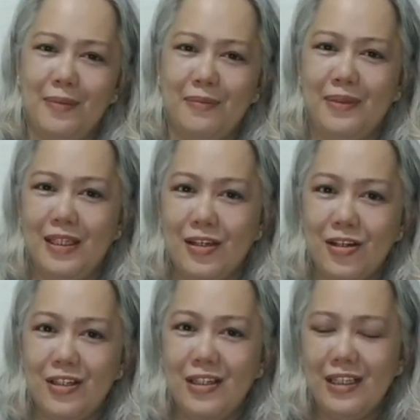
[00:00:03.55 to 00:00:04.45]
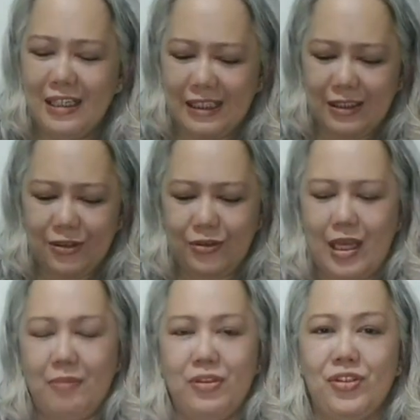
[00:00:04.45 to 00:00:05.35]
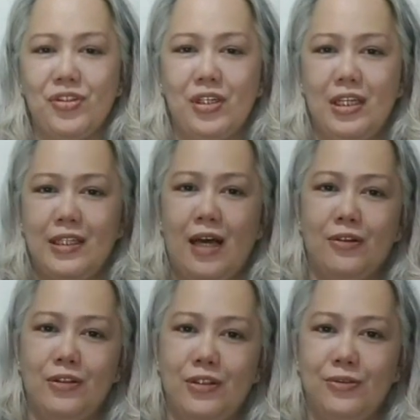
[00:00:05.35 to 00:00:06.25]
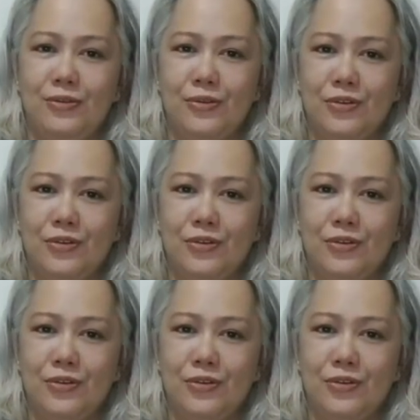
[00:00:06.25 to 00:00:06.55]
I am here to demonstrate how to